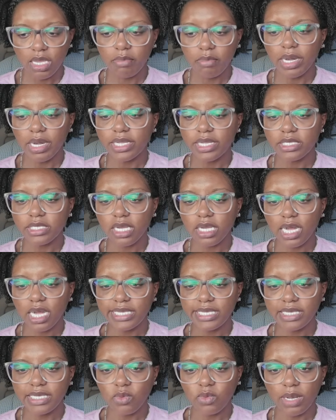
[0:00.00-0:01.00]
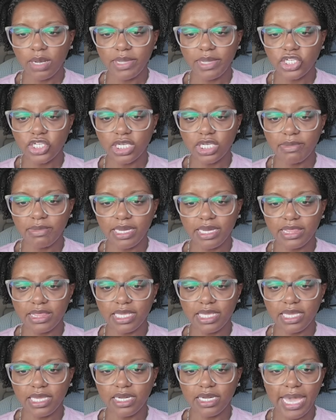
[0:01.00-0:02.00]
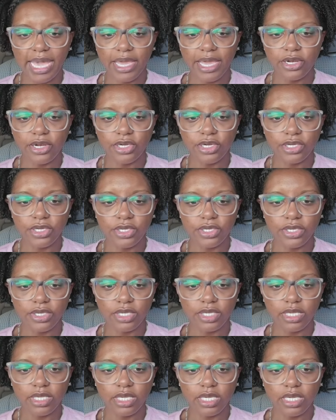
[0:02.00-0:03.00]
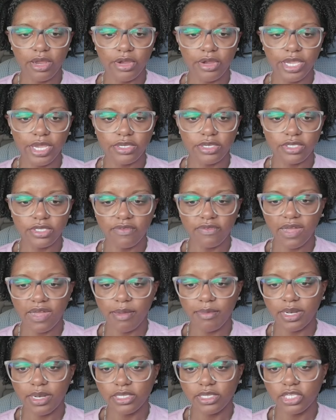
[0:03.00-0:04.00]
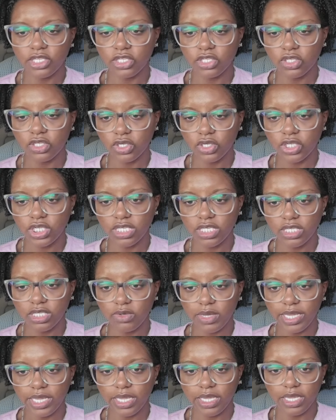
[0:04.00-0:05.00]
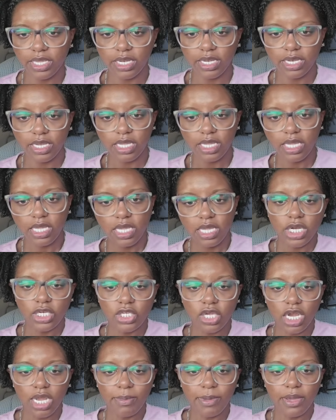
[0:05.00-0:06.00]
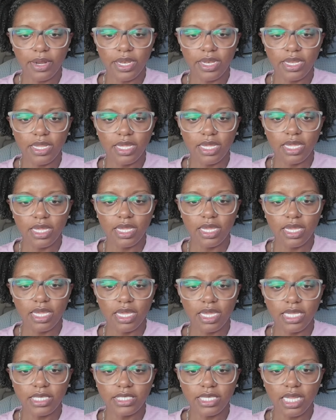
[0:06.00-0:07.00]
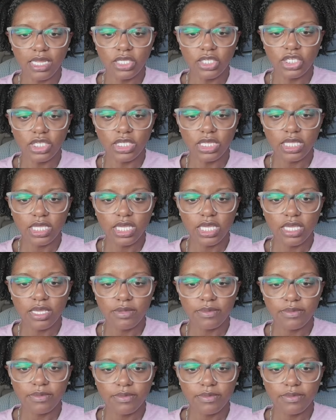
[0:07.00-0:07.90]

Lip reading: But I did want to mention about the pattern hair care stuff. I'm gonna just search it so I can try to talk about it intelligently.